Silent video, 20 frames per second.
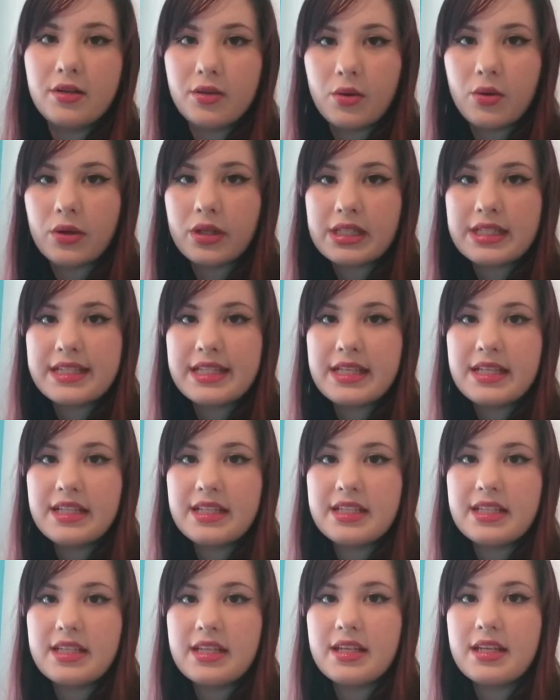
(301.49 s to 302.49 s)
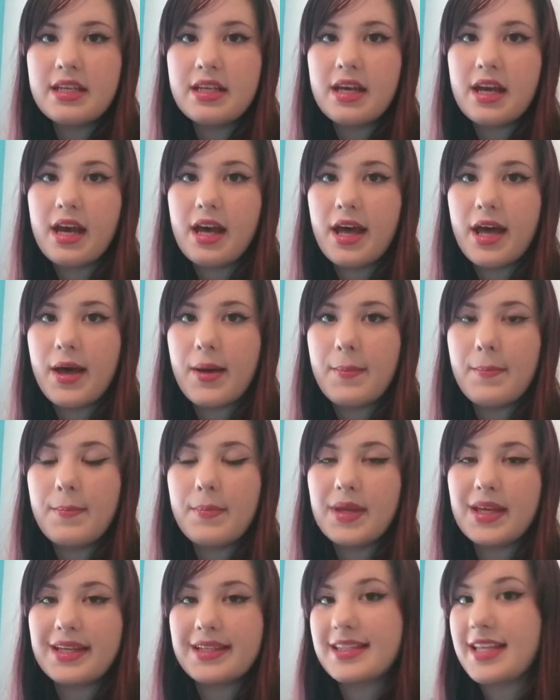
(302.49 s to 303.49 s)
corset
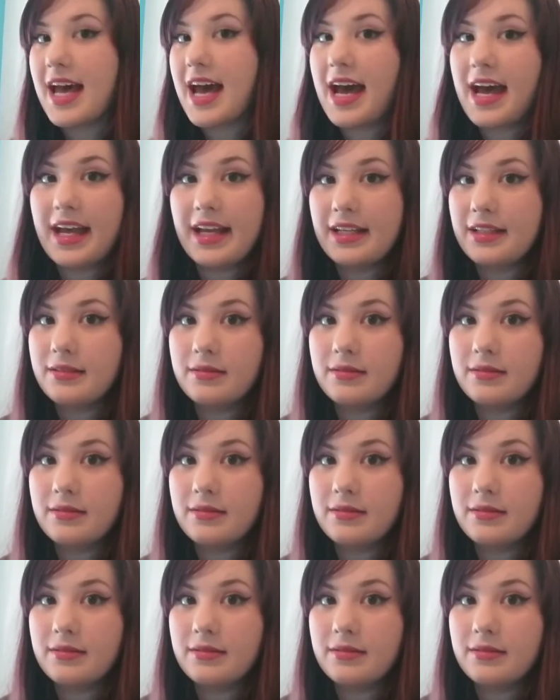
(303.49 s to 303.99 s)
because I